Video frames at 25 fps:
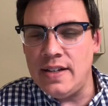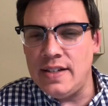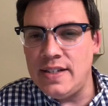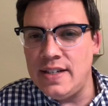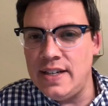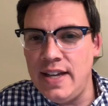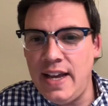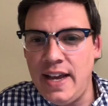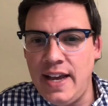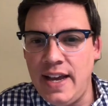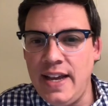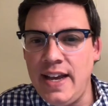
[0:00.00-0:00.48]

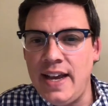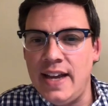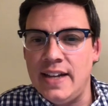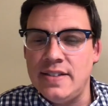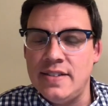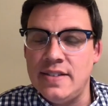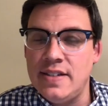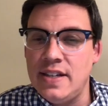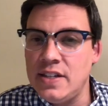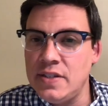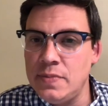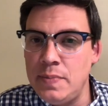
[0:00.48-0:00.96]
today at
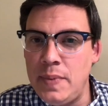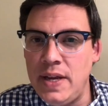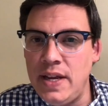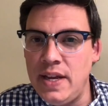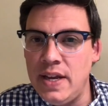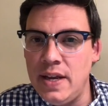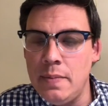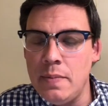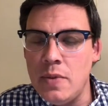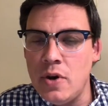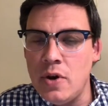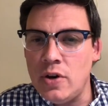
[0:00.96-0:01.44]
6
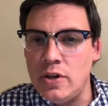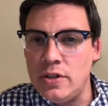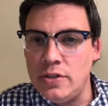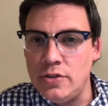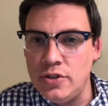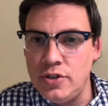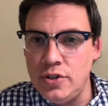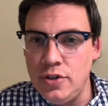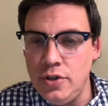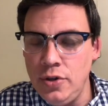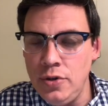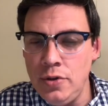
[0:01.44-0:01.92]
p.m. on
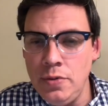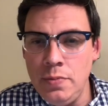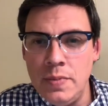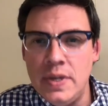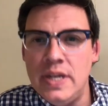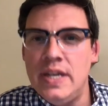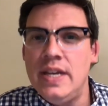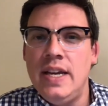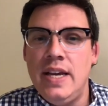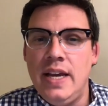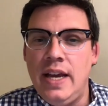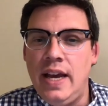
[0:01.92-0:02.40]
Zoom,
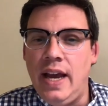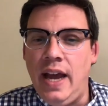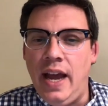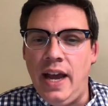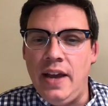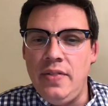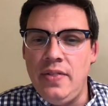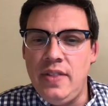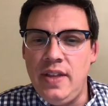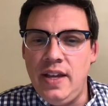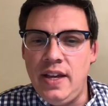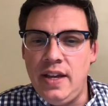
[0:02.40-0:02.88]

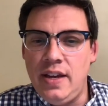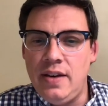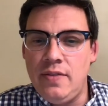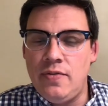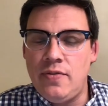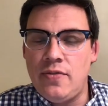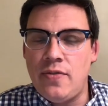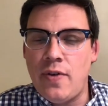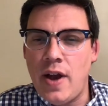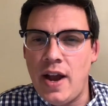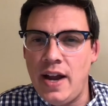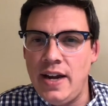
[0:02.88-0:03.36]
and then
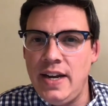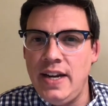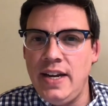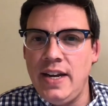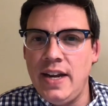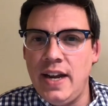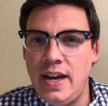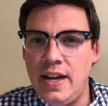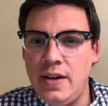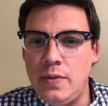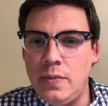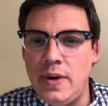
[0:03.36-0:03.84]
Friday
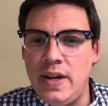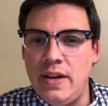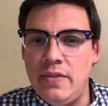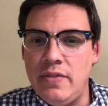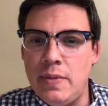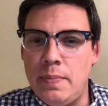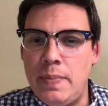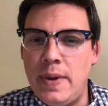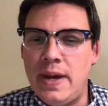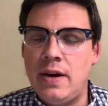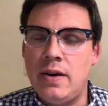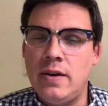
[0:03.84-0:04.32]
night we have the
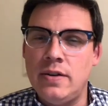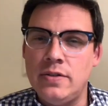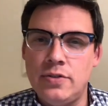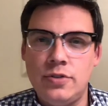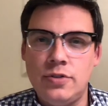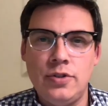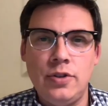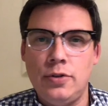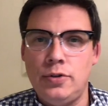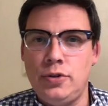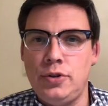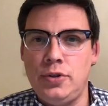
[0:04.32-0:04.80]
parent
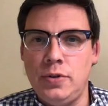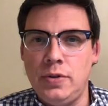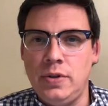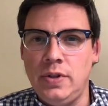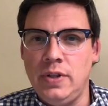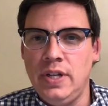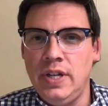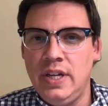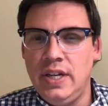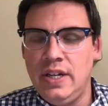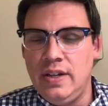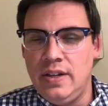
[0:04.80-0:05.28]
social
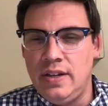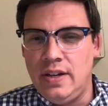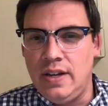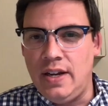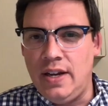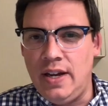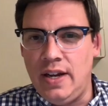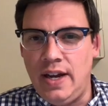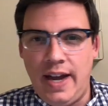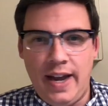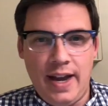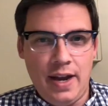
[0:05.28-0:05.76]

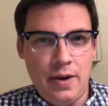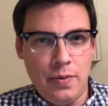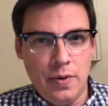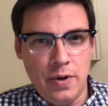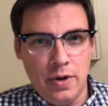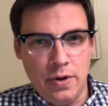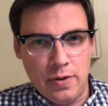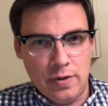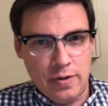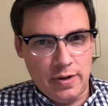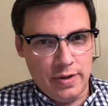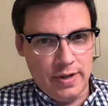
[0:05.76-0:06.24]
hour
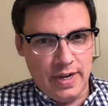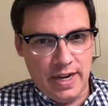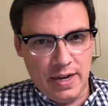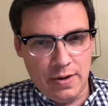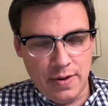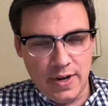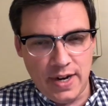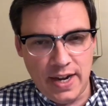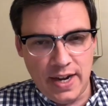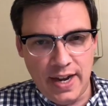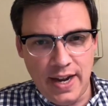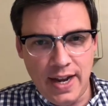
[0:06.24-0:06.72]
or hour
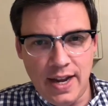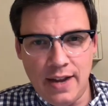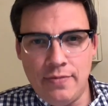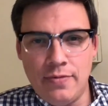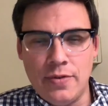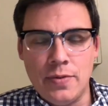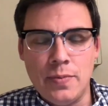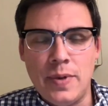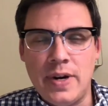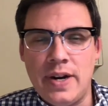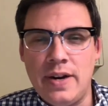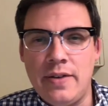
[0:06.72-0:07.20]
and a half or
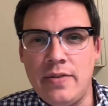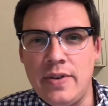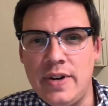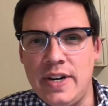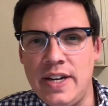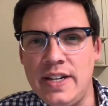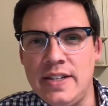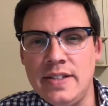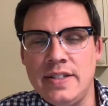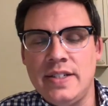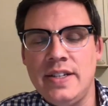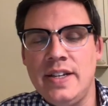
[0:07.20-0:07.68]
whatever it
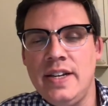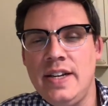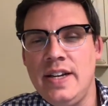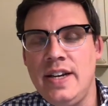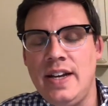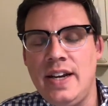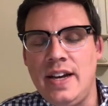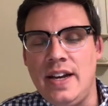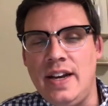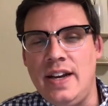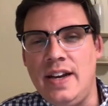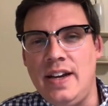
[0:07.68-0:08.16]
is,
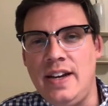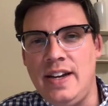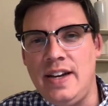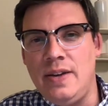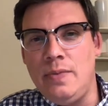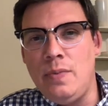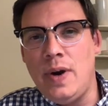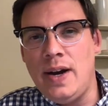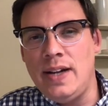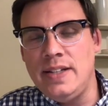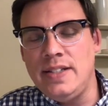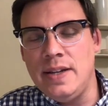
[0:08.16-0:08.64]
and
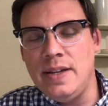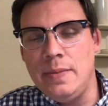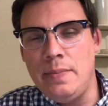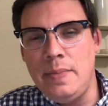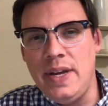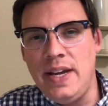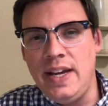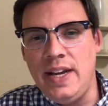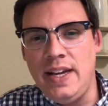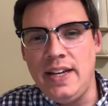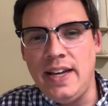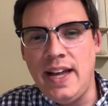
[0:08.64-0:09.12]
winds up
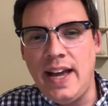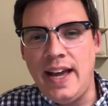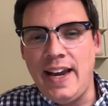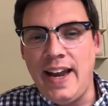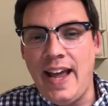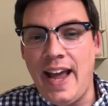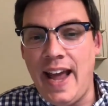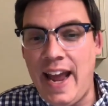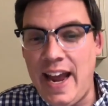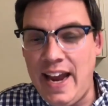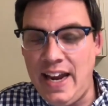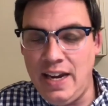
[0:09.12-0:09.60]
being at
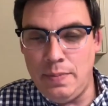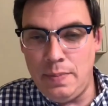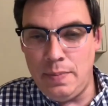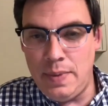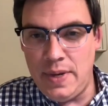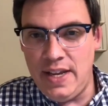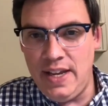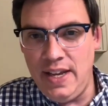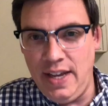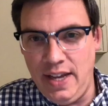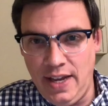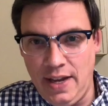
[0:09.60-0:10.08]
8
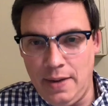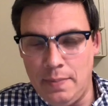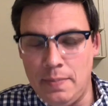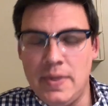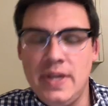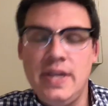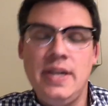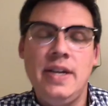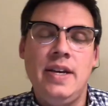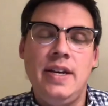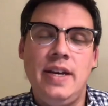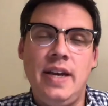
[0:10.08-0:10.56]
p.m.
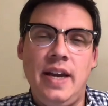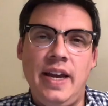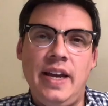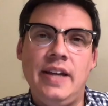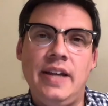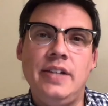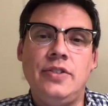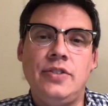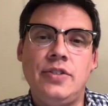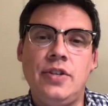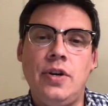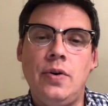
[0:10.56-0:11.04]

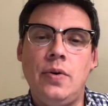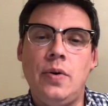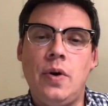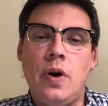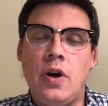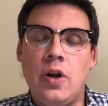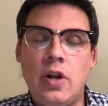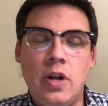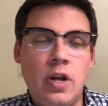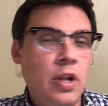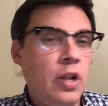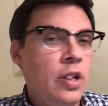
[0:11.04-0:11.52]
And so
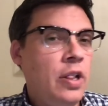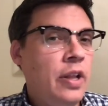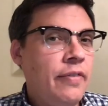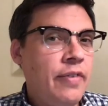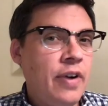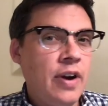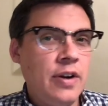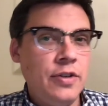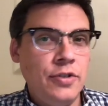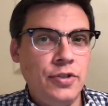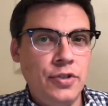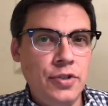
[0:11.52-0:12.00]
all of
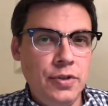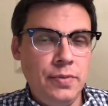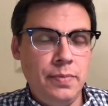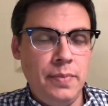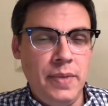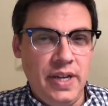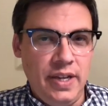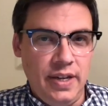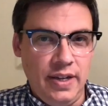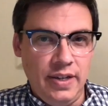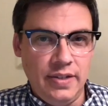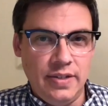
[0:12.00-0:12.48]
our Zoom
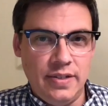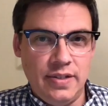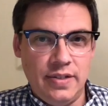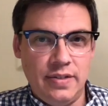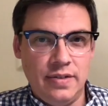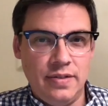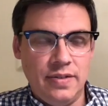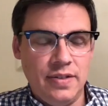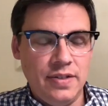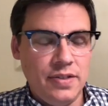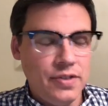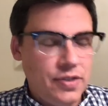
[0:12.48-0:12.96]
meetings,
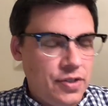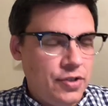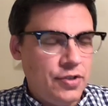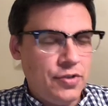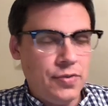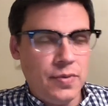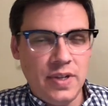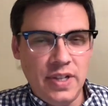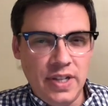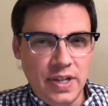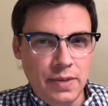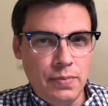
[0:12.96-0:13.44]
this is
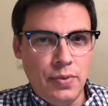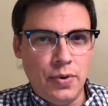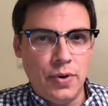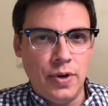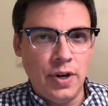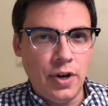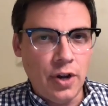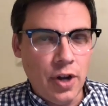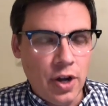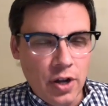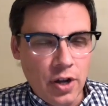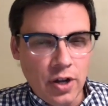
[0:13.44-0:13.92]
really
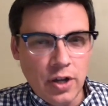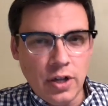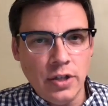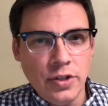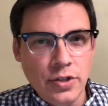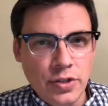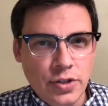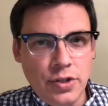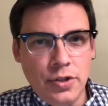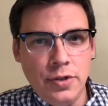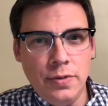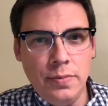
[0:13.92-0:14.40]
important, all
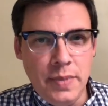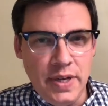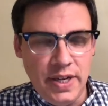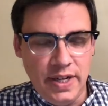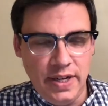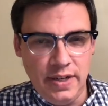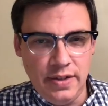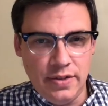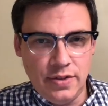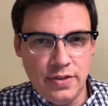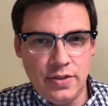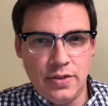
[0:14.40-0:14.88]
Zoom
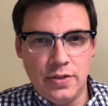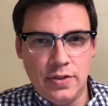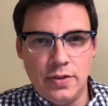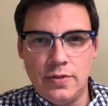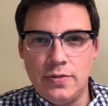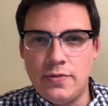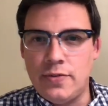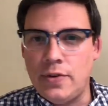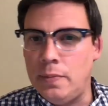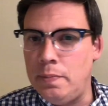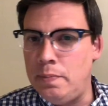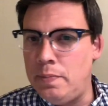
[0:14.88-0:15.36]
meetings
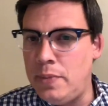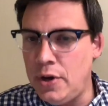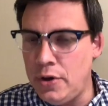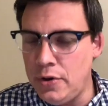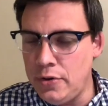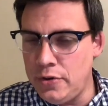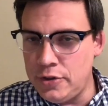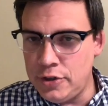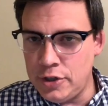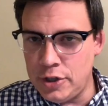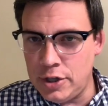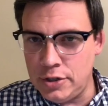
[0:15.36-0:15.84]
for
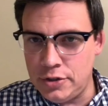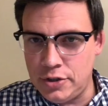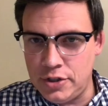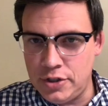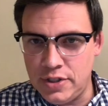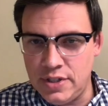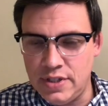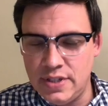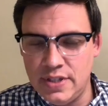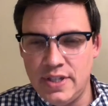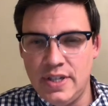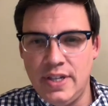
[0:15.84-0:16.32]
both
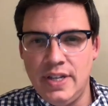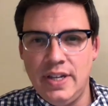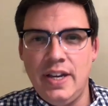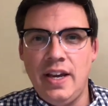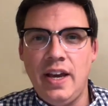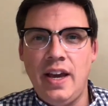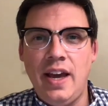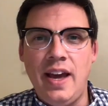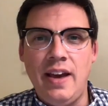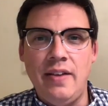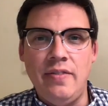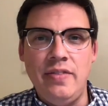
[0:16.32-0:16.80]
churches
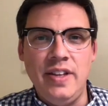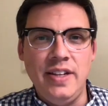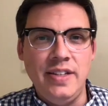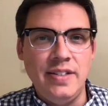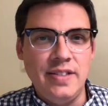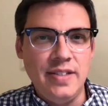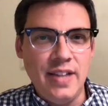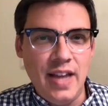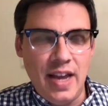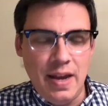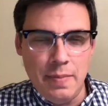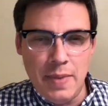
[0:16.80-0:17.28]
have the
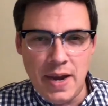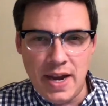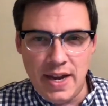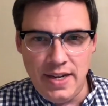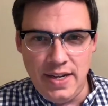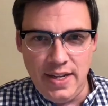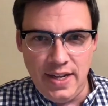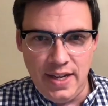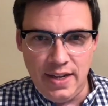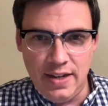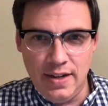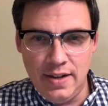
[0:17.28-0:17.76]
same
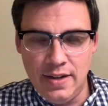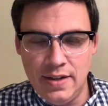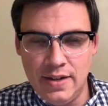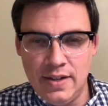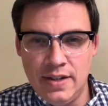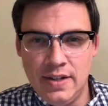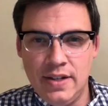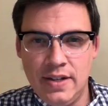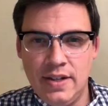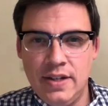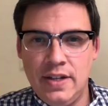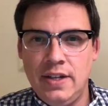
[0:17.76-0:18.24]
ID.
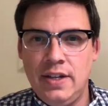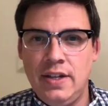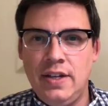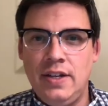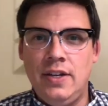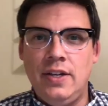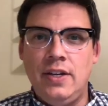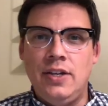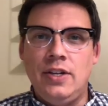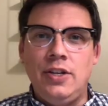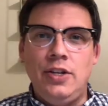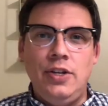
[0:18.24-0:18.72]

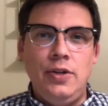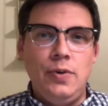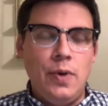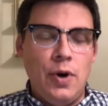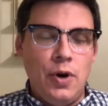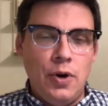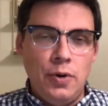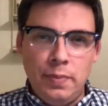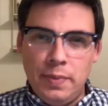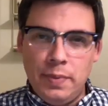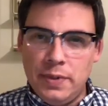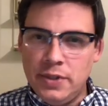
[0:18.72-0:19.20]
You
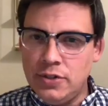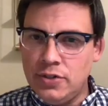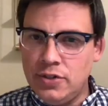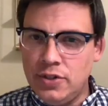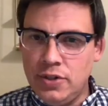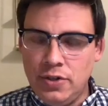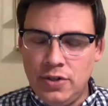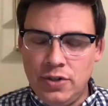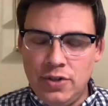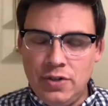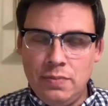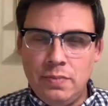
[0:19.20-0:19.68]
open
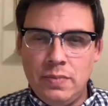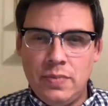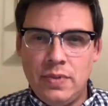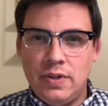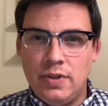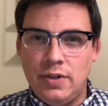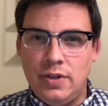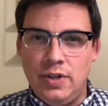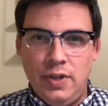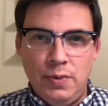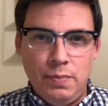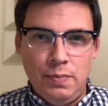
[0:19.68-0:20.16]
Zoom,
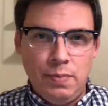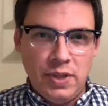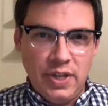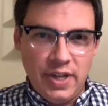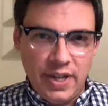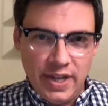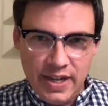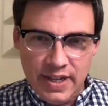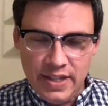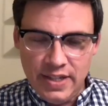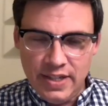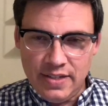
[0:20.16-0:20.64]
you
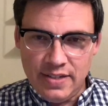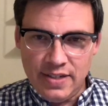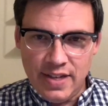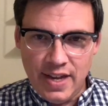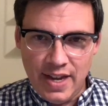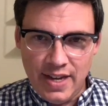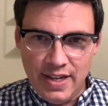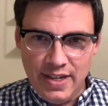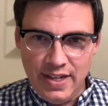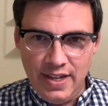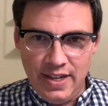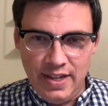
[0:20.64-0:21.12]
plug in this
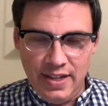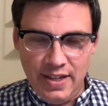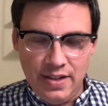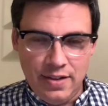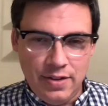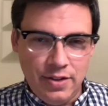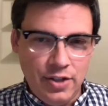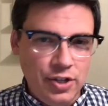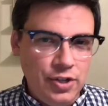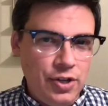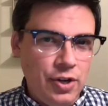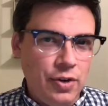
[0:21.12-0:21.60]
ID.
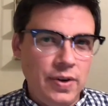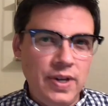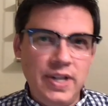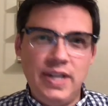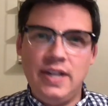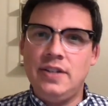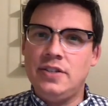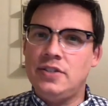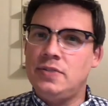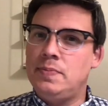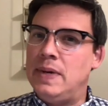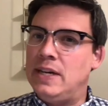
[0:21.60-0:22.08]
You don't need a
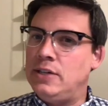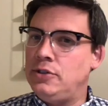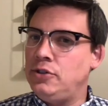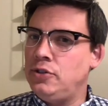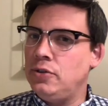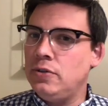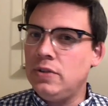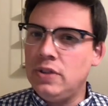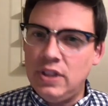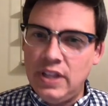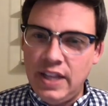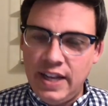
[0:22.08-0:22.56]
special
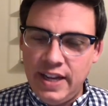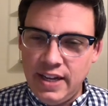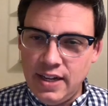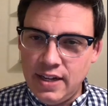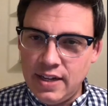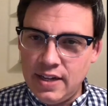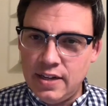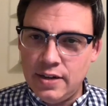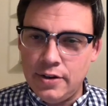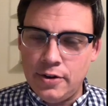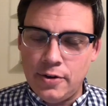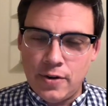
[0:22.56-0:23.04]
link
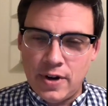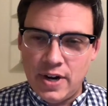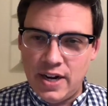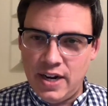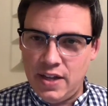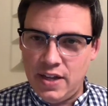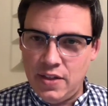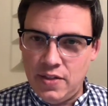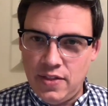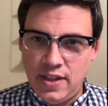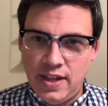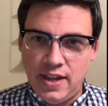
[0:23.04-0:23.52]
or
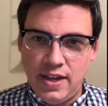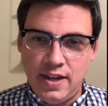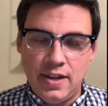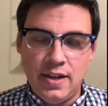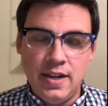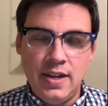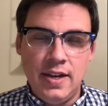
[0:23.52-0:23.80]
anything